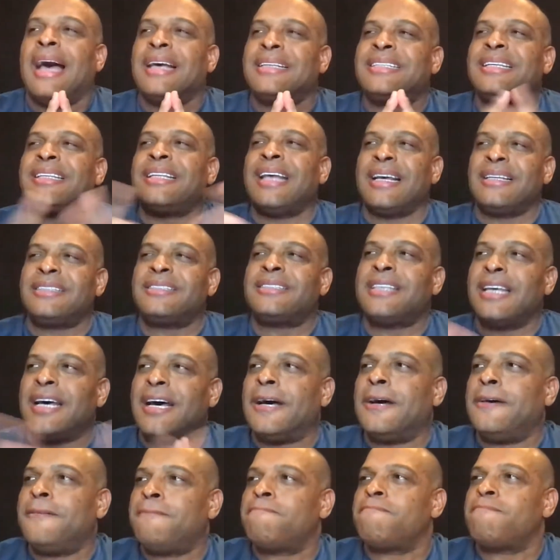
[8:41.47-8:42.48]
I said,
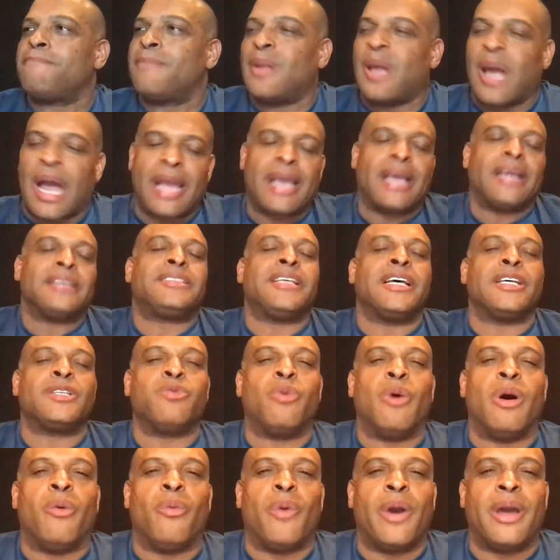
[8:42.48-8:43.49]
I guess
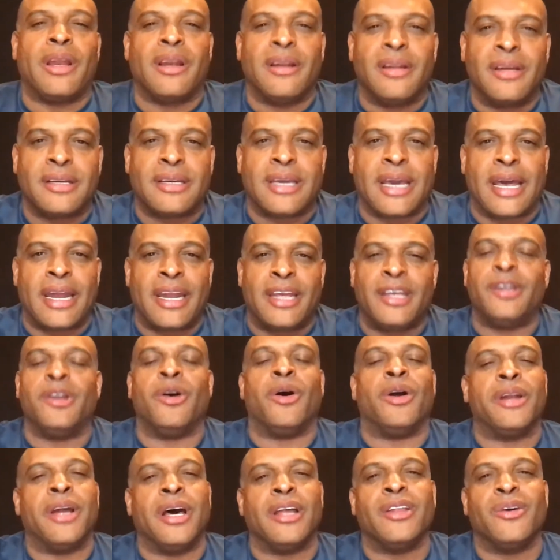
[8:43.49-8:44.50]
that's one way to look at it. You
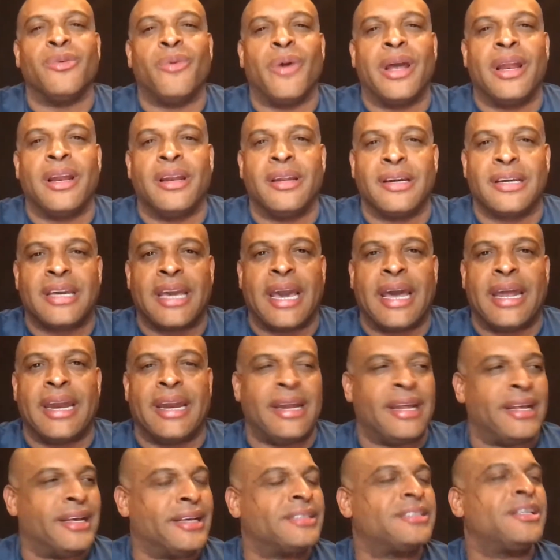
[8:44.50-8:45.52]
know, another way to look at
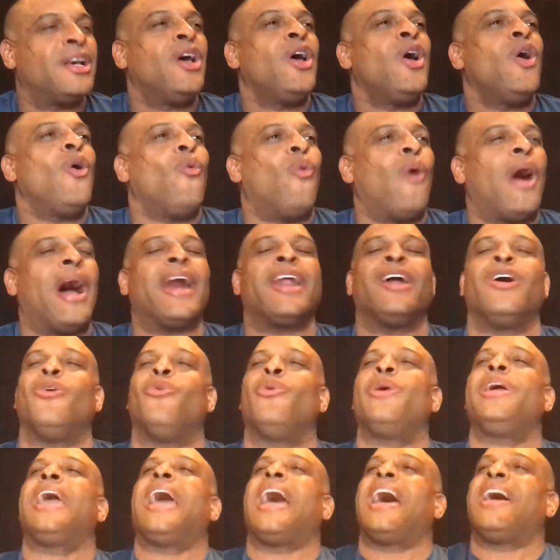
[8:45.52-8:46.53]
it is, why don't
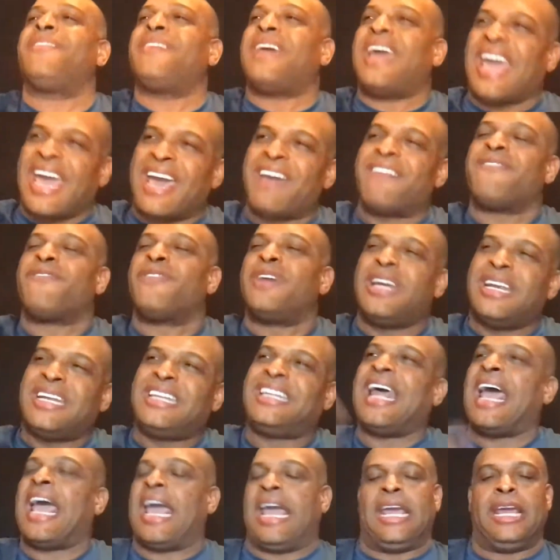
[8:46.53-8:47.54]
we have every
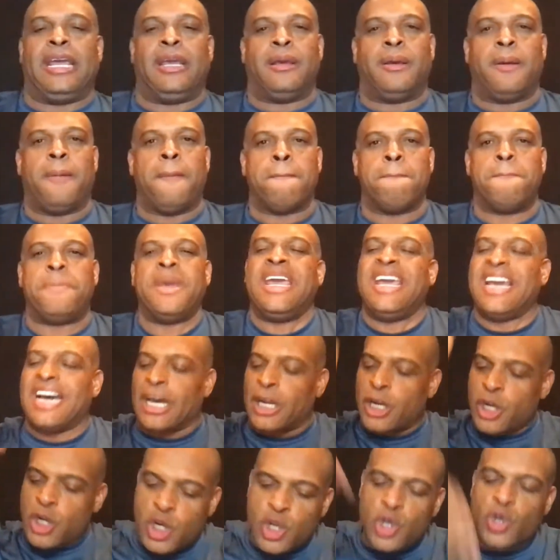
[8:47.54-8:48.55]
day be a
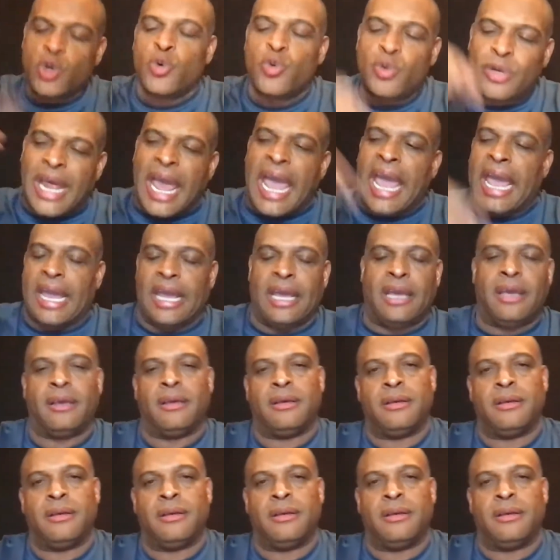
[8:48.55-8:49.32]
new day?